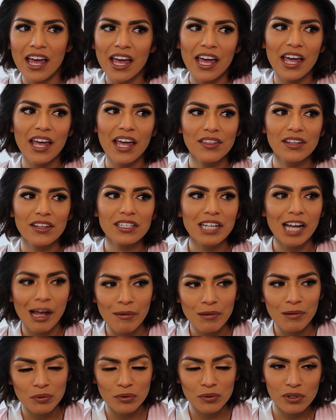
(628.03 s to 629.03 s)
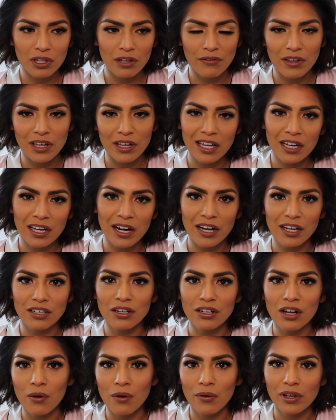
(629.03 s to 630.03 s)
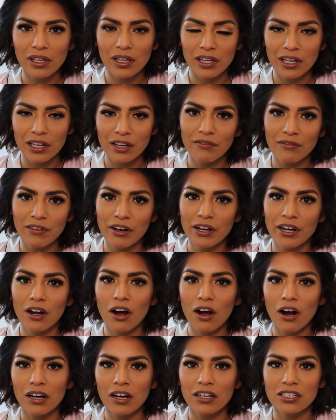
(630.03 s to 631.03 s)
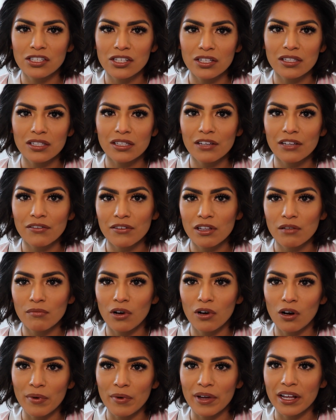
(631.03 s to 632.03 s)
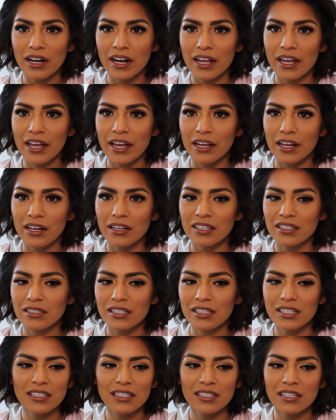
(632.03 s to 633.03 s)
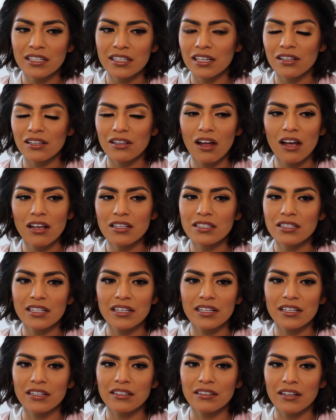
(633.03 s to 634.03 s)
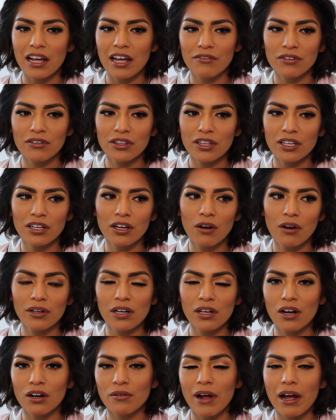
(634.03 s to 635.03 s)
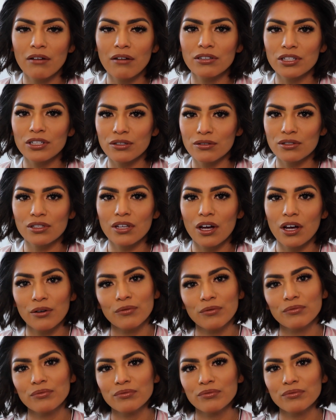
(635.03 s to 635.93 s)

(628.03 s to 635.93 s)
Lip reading: in the times we're living in, I know it can get very hard to just live in the moment, and it's easy to get lost in everything going on around you. So